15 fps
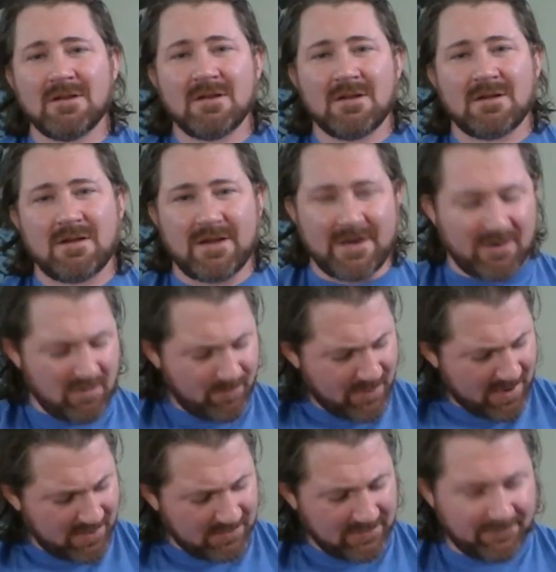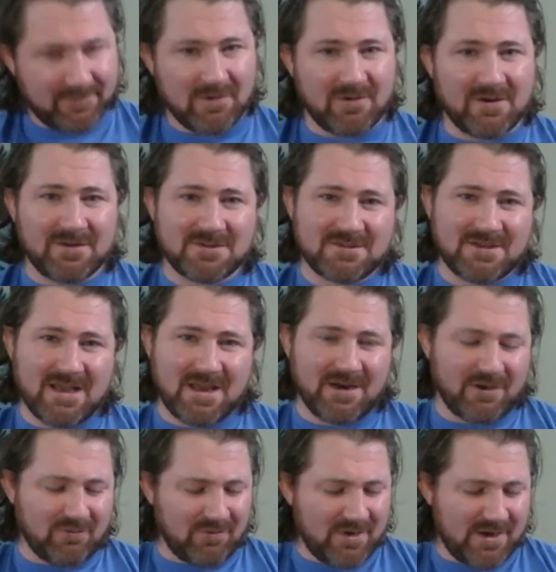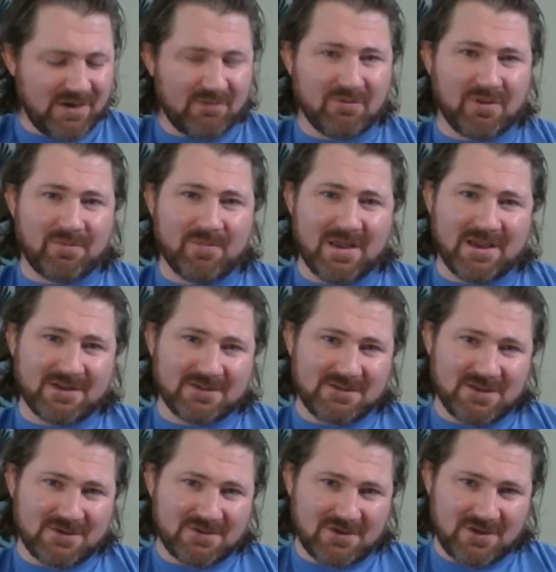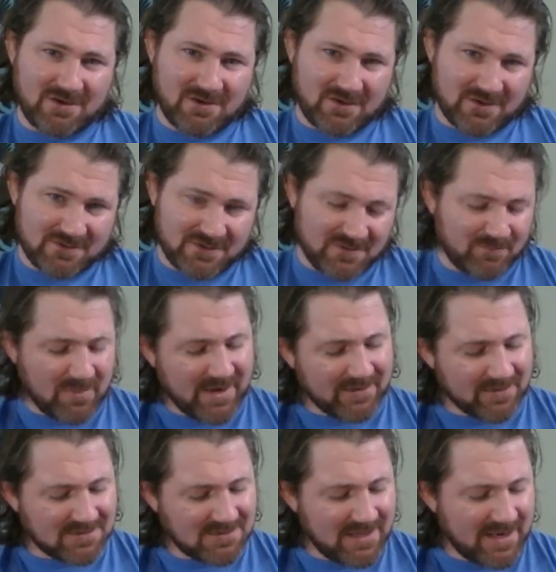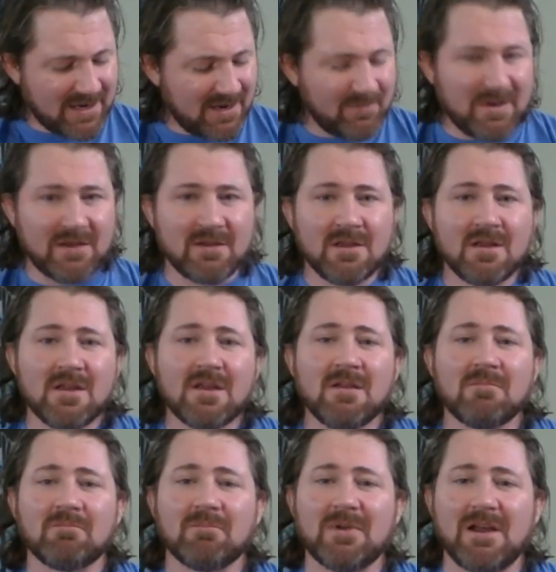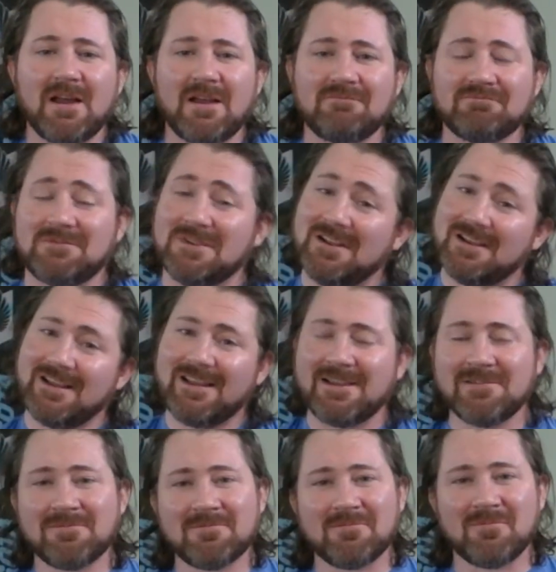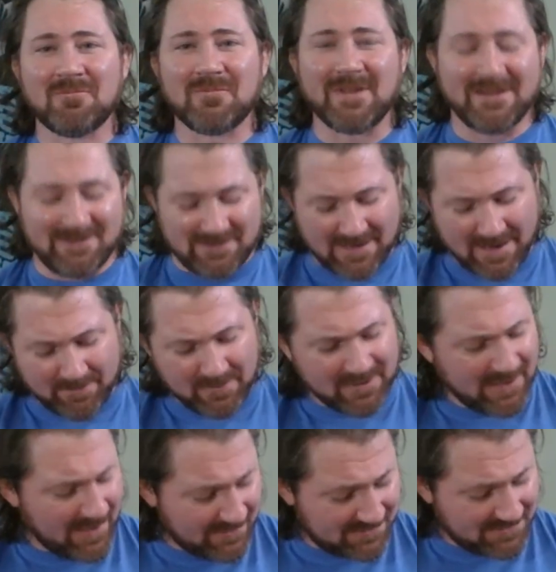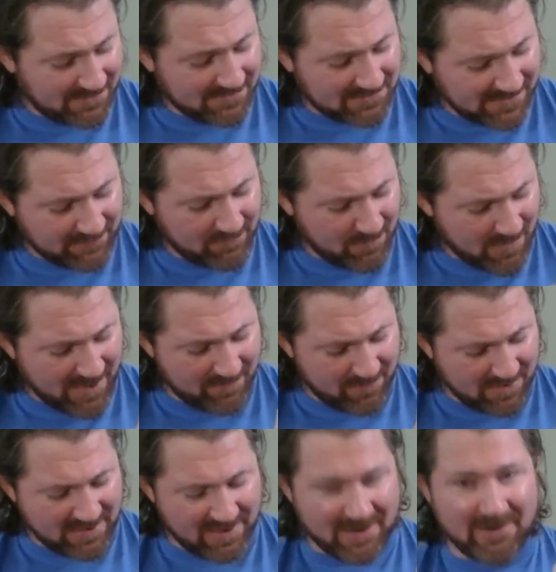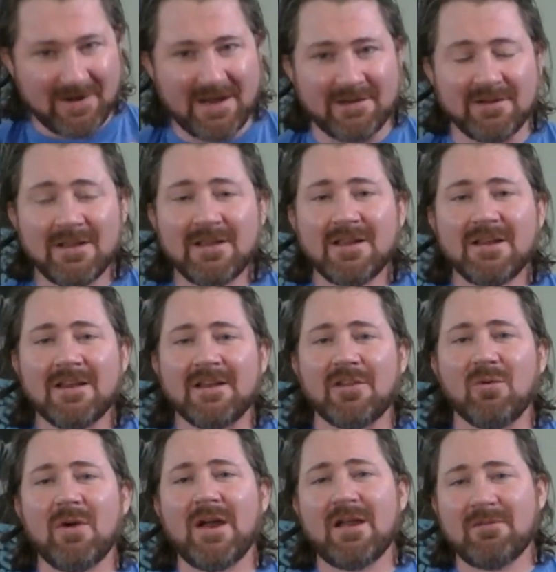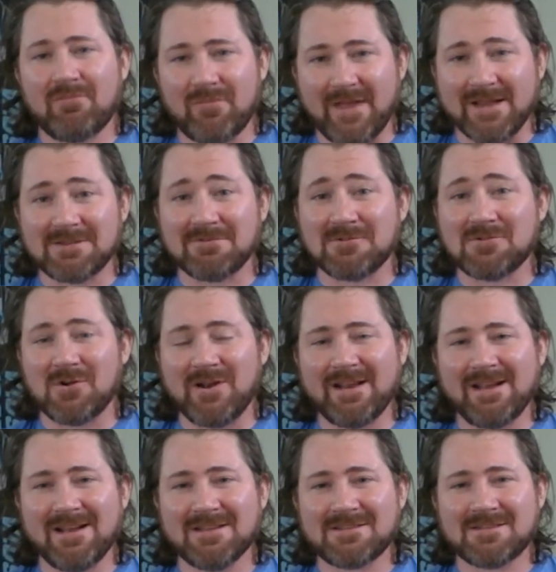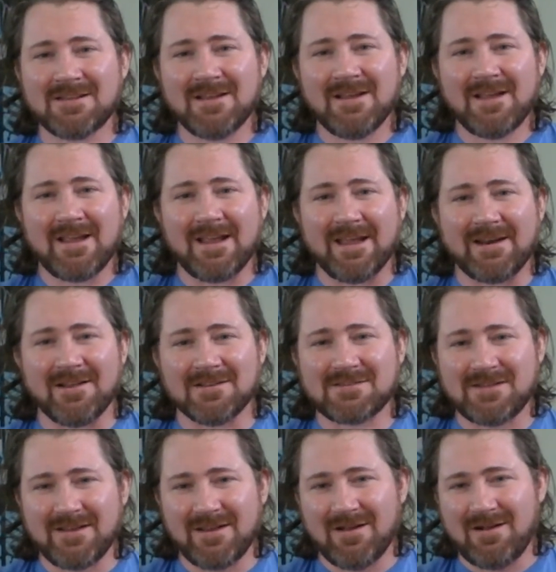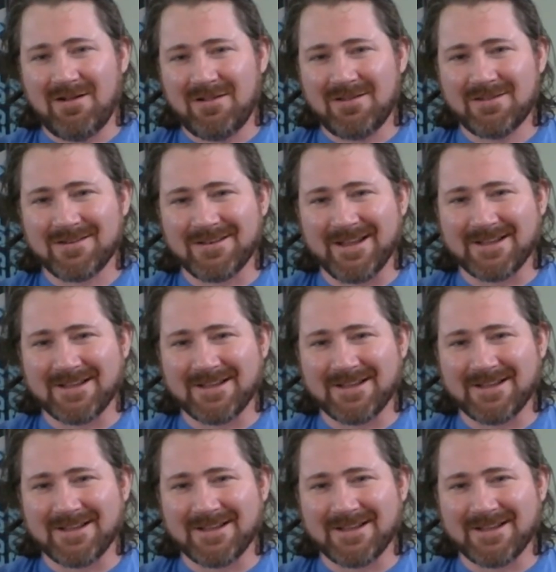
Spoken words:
I know apparently Fiona is not agreeing with my decision here because she's biting the snot out of me, but well, I'm going to still stick with my opinion, all right? Either way, thanks for joining us, and I'll see y'all next